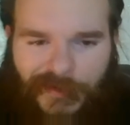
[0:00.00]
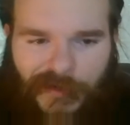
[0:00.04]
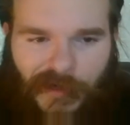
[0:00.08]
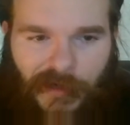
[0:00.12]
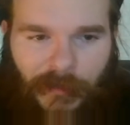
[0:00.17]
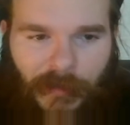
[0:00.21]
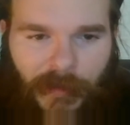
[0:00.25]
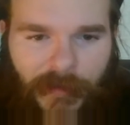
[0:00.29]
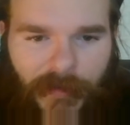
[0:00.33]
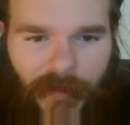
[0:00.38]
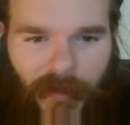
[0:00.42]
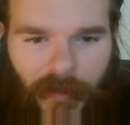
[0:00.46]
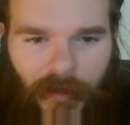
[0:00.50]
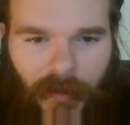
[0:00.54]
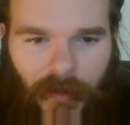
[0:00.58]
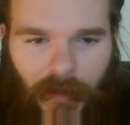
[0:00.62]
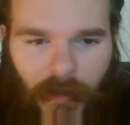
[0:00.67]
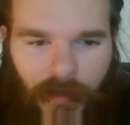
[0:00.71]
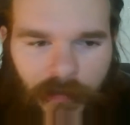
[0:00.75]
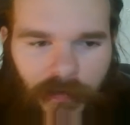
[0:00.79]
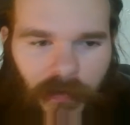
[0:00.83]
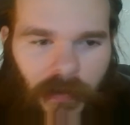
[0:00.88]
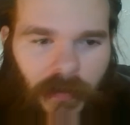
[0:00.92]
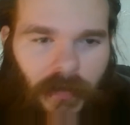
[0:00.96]
Sorry about that,
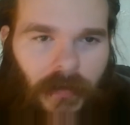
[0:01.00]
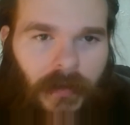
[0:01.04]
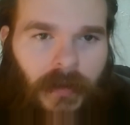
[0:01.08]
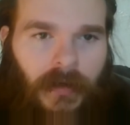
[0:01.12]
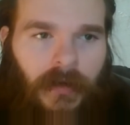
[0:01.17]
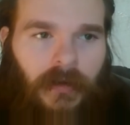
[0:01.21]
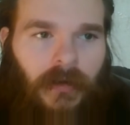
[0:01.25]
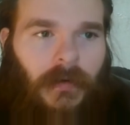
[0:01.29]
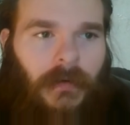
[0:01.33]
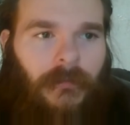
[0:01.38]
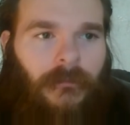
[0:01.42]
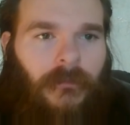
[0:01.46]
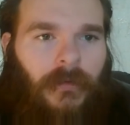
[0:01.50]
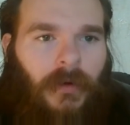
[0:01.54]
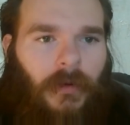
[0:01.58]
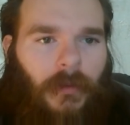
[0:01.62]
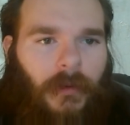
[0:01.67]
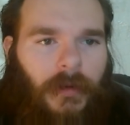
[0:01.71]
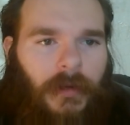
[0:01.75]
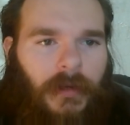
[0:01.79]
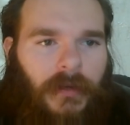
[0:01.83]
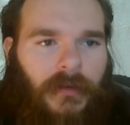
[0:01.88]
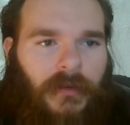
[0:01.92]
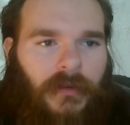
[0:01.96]
guys. I had a lot of good
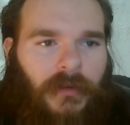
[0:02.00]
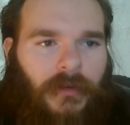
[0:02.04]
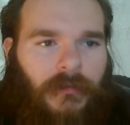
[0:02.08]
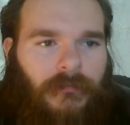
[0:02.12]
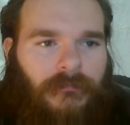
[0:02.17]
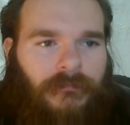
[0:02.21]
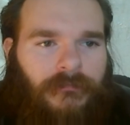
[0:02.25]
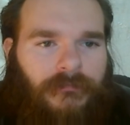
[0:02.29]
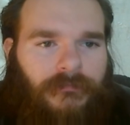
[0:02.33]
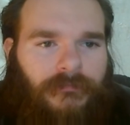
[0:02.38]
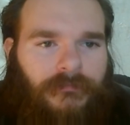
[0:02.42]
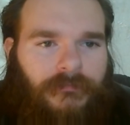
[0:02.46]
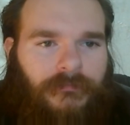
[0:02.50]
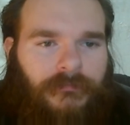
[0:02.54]
info in it, too.